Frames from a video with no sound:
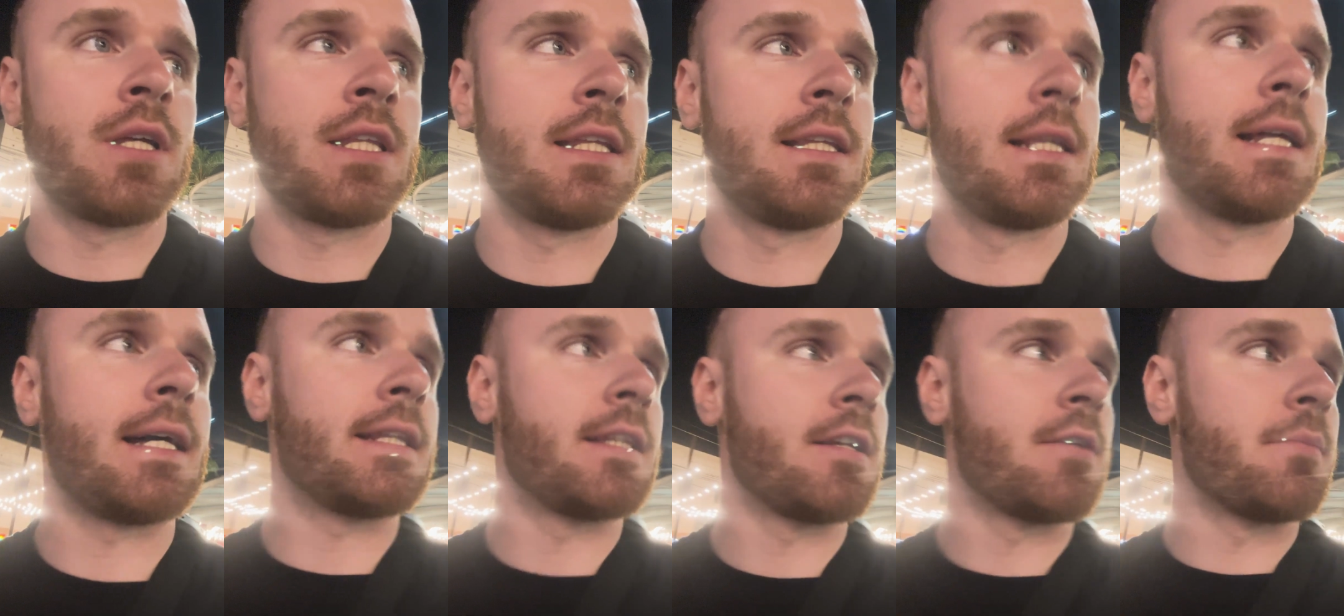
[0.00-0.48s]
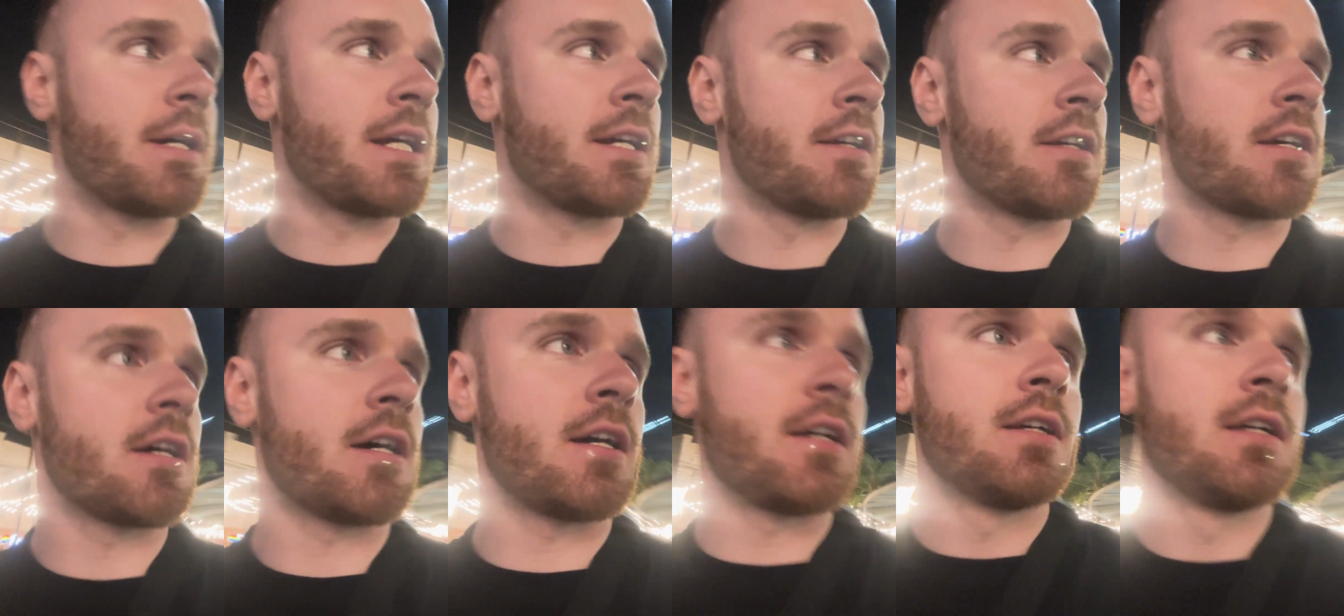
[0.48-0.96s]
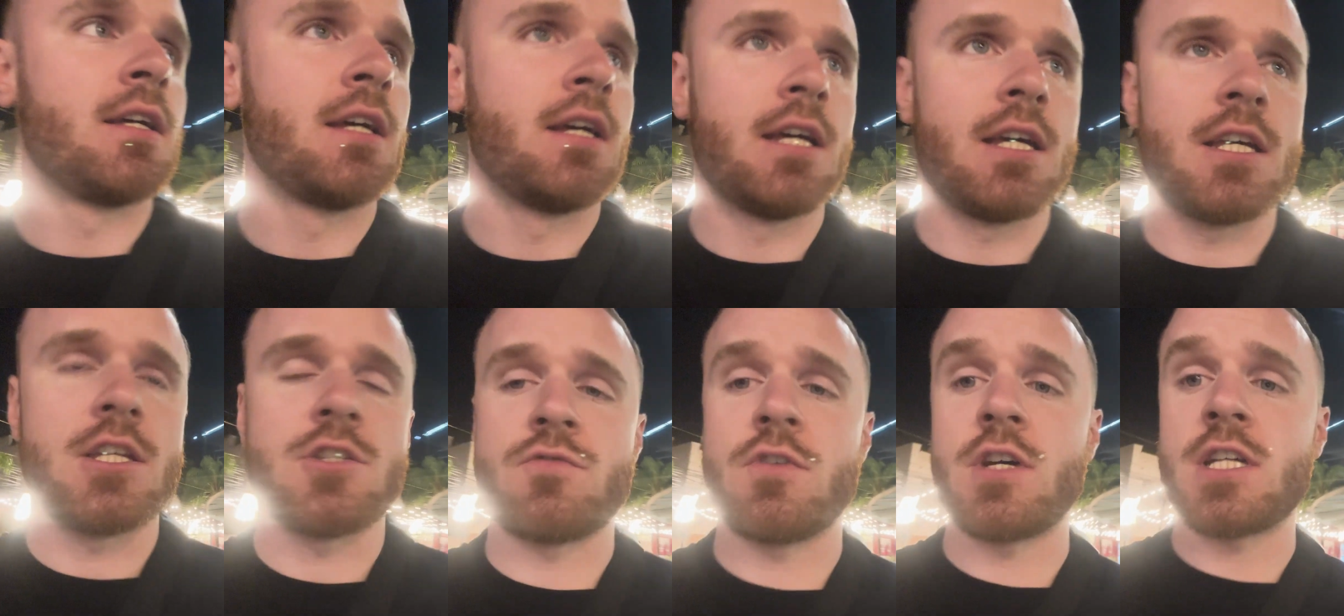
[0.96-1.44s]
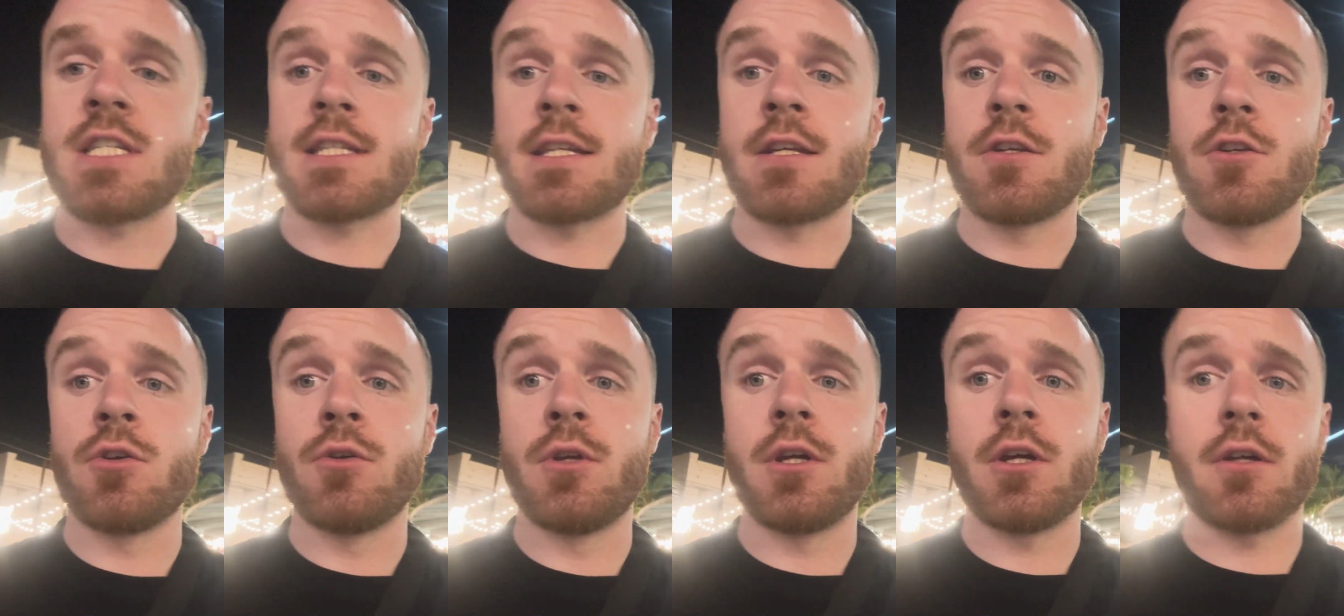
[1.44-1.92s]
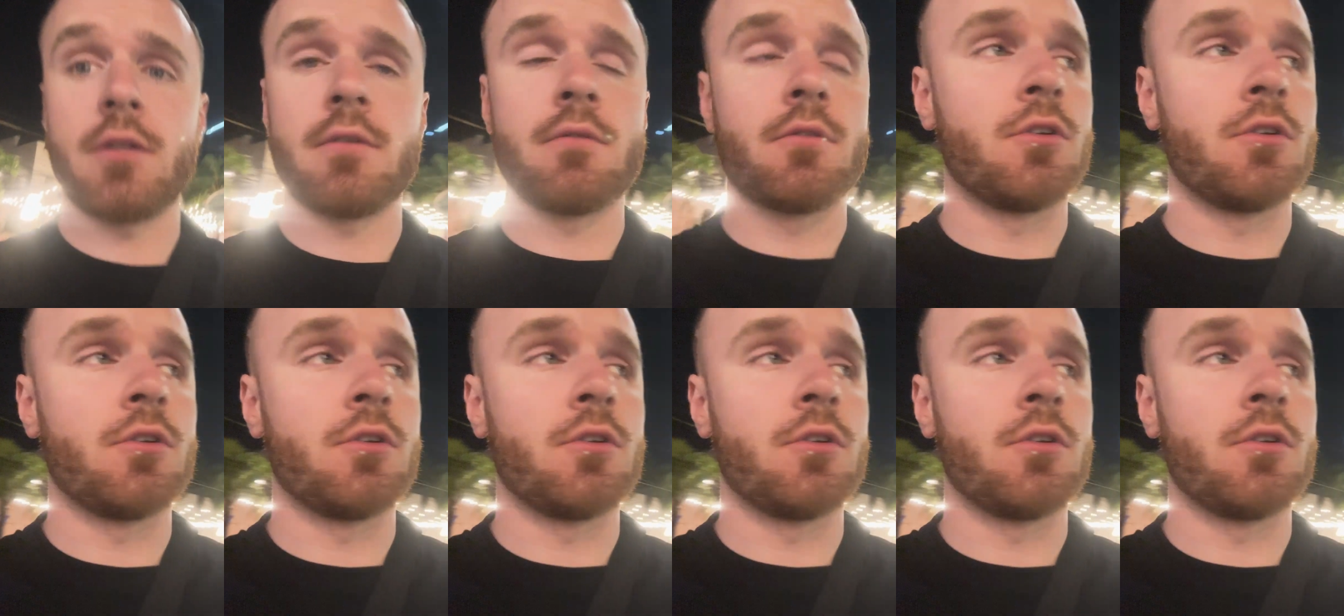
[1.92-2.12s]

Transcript: in Latin America is Western Union.